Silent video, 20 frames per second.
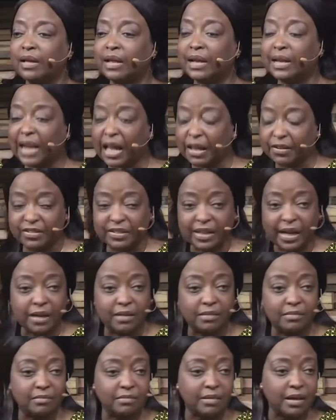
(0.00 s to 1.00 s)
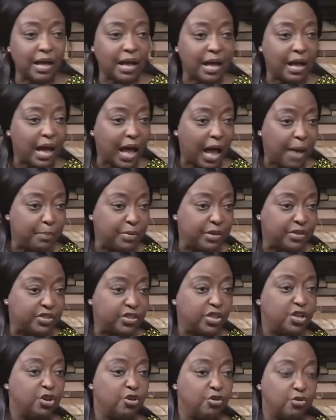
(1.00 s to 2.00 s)
Lifestyle. Habit,
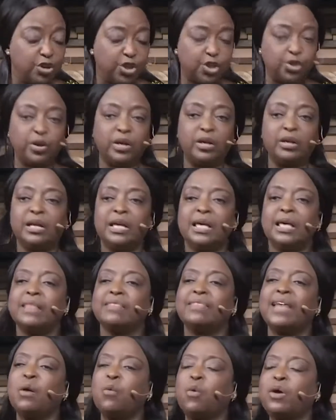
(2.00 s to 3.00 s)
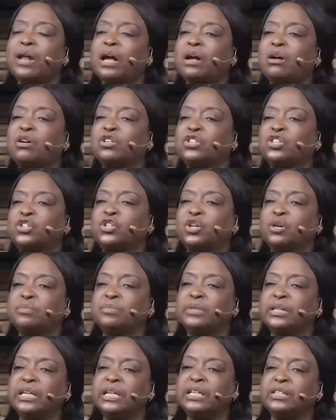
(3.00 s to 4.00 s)
ritual. That word
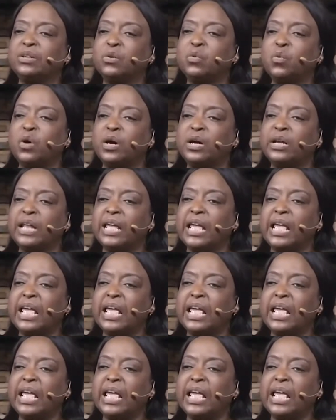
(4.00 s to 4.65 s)
accustomed is a word